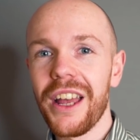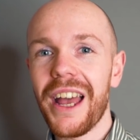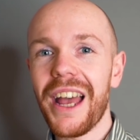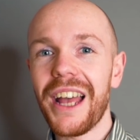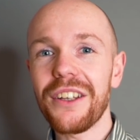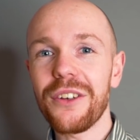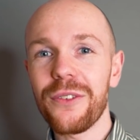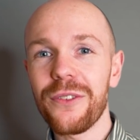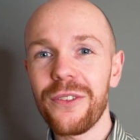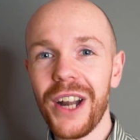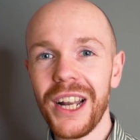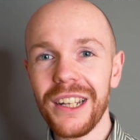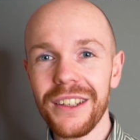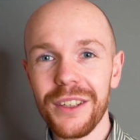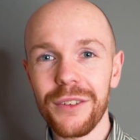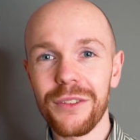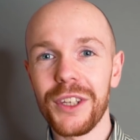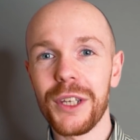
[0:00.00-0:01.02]
and the
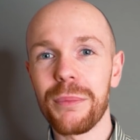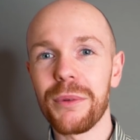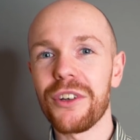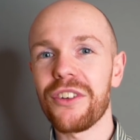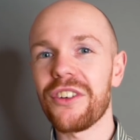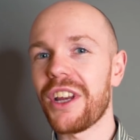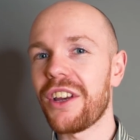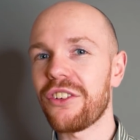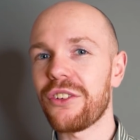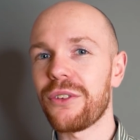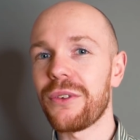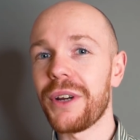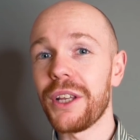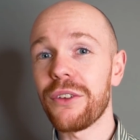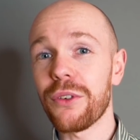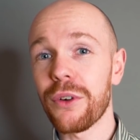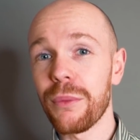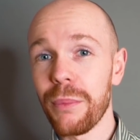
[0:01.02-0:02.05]
relative depreciation
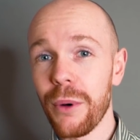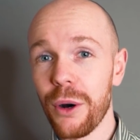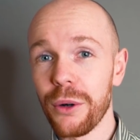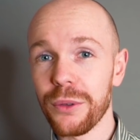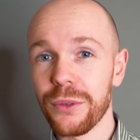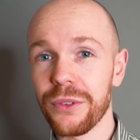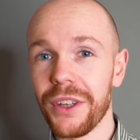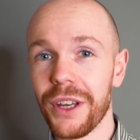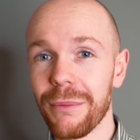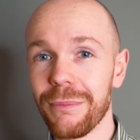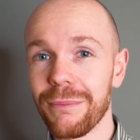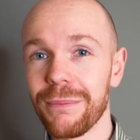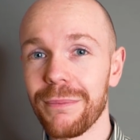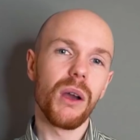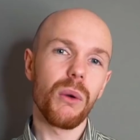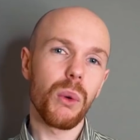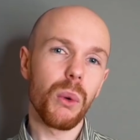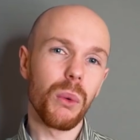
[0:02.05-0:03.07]
rates for both of them.
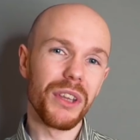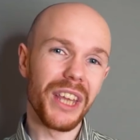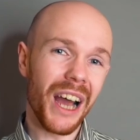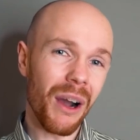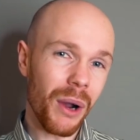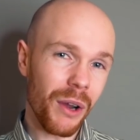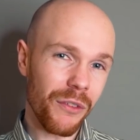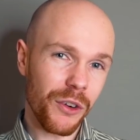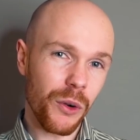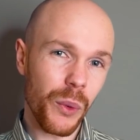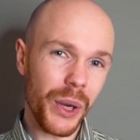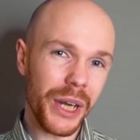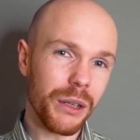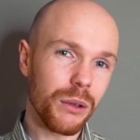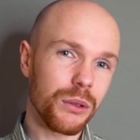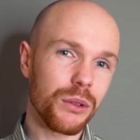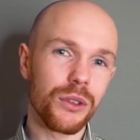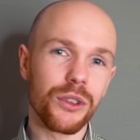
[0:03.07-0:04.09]
We will now have a quick
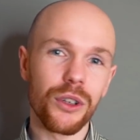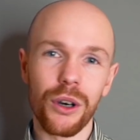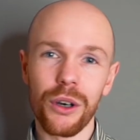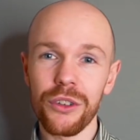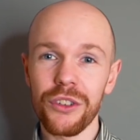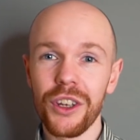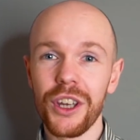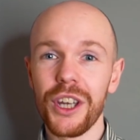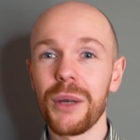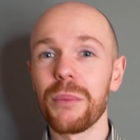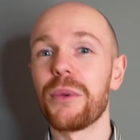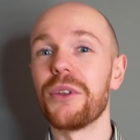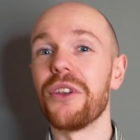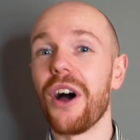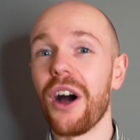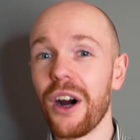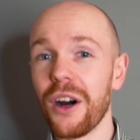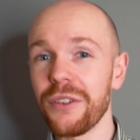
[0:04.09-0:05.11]
look to those, but
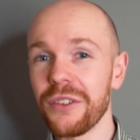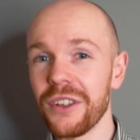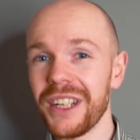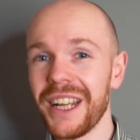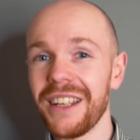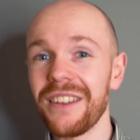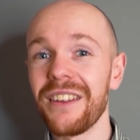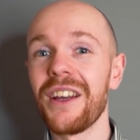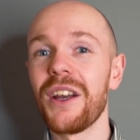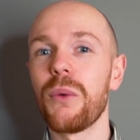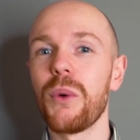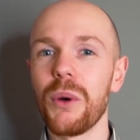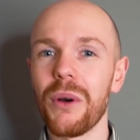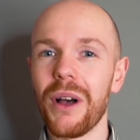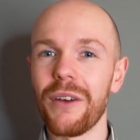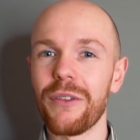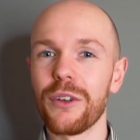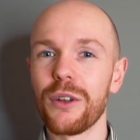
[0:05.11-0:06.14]
after that we
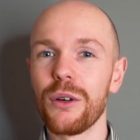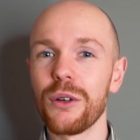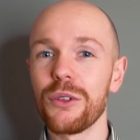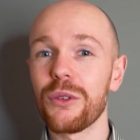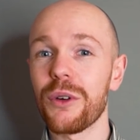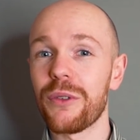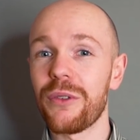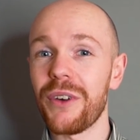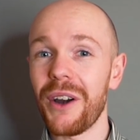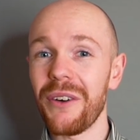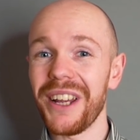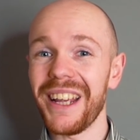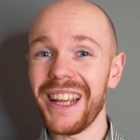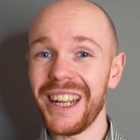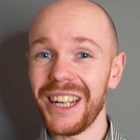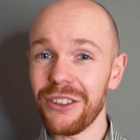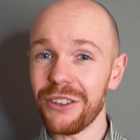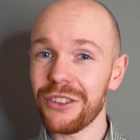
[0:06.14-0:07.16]
will have a look to a very
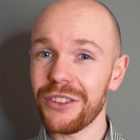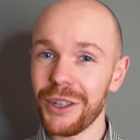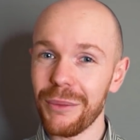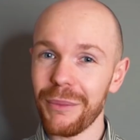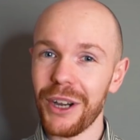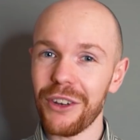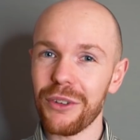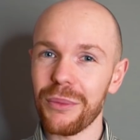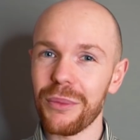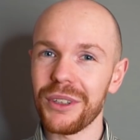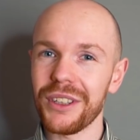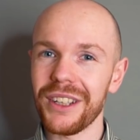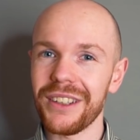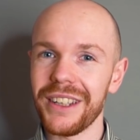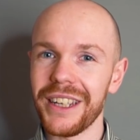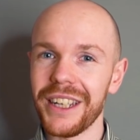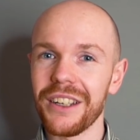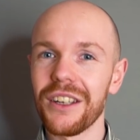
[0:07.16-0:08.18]
interesting measurement, I
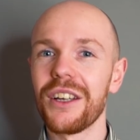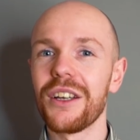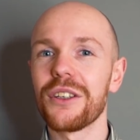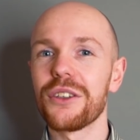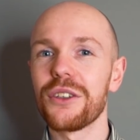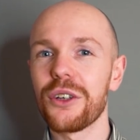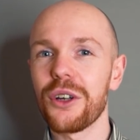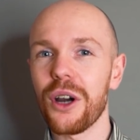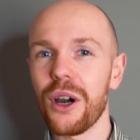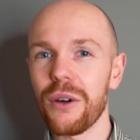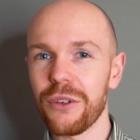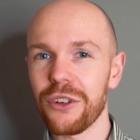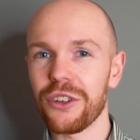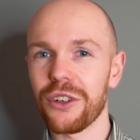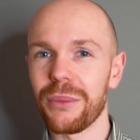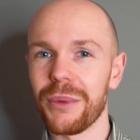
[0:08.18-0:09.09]
think, the curvature